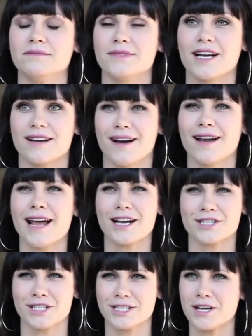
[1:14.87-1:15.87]
that God
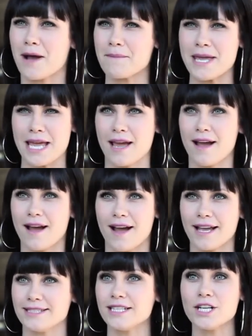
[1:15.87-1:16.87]
actually sought me.
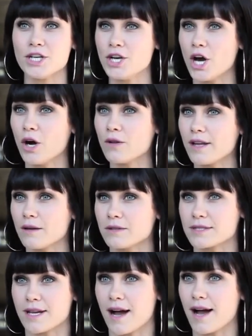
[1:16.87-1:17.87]
I didn't know that it
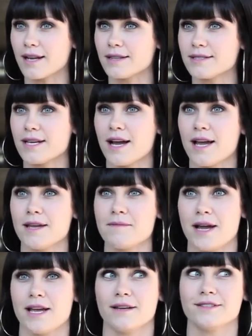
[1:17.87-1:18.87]
was God at the
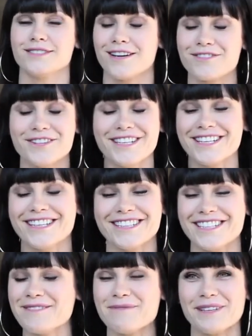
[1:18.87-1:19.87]
time. I definitely
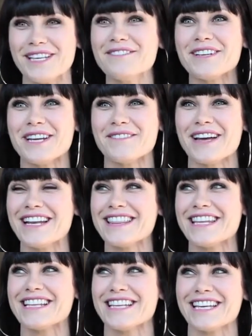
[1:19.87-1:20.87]
didn't believe in him. I
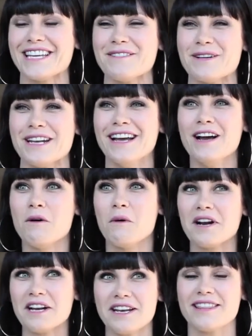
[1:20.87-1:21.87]
didn't think that he would
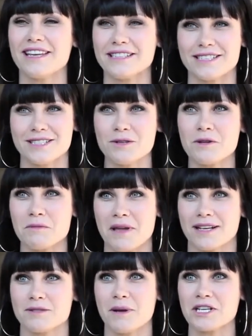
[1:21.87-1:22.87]
want anything to do with
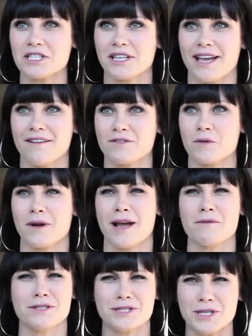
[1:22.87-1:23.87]
me, especially after what
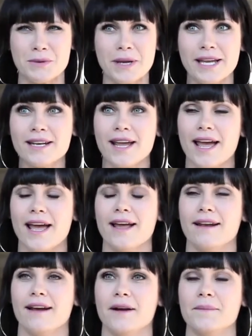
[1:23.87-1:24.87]
I was doing.
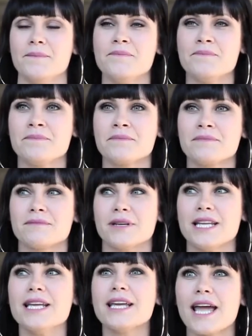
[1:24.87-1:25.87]
And
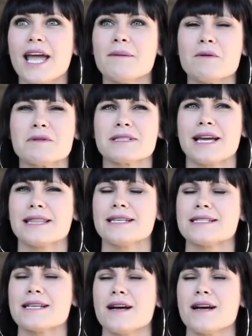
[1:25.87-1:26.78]
but he came. It was like the